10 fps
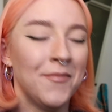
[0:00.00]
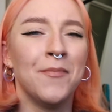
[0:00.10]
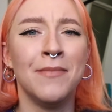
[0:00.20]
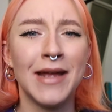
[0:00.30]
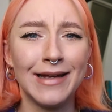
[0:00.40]

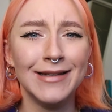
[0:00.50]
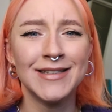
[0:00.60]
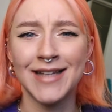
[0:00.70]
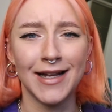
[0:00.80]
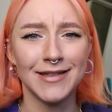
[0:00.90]
Me
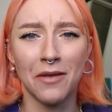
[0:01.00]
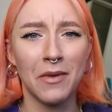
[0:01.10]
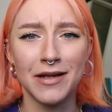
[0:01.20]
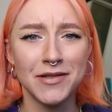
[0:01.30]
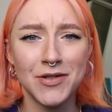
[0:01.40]
saying
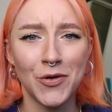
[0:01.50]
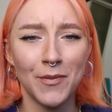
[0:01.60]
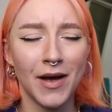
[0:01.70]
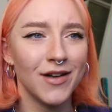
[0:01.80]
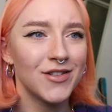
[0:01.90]
something is too
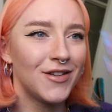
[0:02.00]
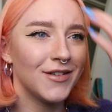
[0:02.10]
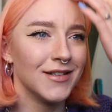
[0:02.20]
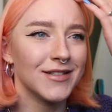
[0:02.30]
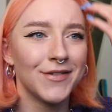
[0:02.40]
much,
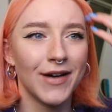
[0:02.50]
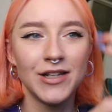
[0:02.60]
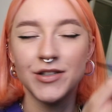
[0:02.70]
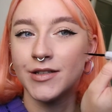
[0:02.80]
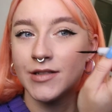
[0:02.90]
goodness
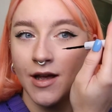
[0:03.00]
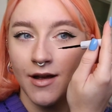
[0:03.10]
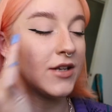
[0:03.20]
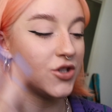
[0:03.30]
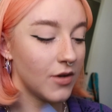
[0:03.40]
gracious.
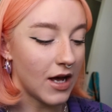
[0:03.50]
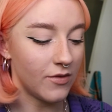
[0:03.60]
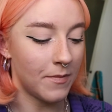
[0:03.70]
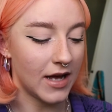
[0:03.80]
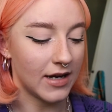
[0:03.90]
I do have
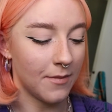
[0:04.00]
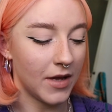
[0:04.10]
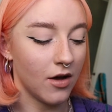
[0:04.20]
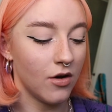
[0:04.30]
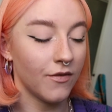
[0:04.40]
a bad
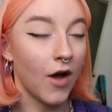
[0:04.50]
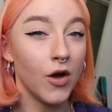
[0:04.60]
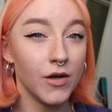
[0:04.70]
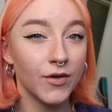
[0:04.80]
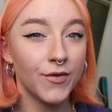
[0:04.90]
habit of
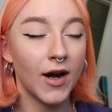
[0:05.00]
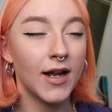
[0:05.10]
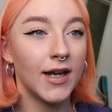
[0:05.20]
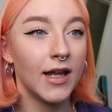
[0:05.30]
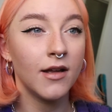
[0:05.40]
over
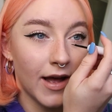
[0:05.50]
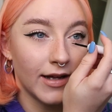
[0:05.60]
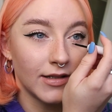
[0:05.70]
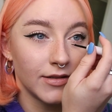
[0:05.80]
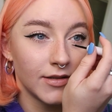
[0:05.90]
freckling,
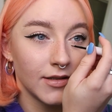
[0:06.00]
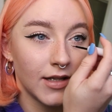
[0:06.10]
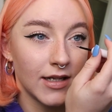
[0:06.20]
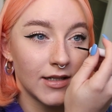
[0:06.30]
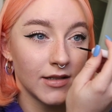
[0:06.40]
and
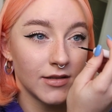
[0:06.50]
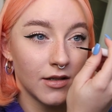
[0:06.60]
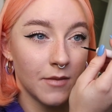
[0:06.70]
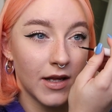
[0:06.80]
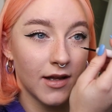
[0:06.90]
it does
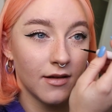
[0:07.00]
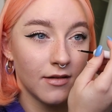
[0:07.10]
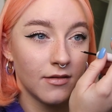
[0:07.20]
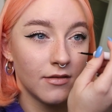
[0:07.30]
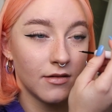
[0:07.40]
look a bit
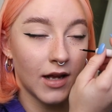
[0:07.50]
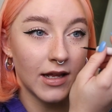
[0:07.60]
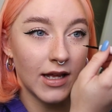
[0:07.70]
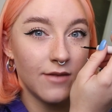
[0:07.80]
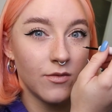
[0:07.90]

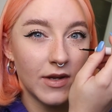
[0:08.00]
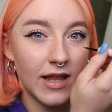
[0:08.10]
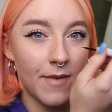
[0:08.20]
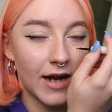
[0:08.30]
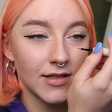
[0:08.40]
like, even when
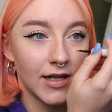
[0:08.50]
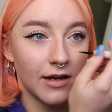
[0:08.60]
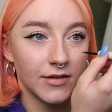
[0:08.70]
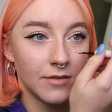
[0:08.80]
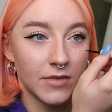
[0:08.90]
they're patted
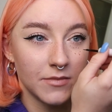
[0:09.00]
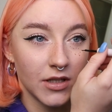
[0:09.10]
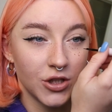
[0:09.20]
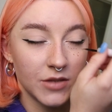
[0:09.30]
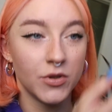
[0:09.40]
out, sometimes
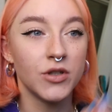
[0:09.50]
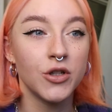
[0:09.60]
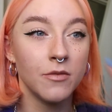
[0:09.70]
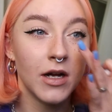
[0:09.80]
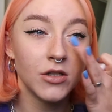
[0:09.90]
I just put
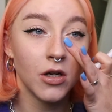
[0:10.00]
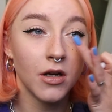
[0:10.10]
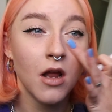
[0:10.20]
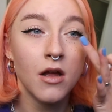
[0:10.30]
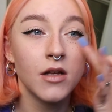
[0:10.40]
too much on.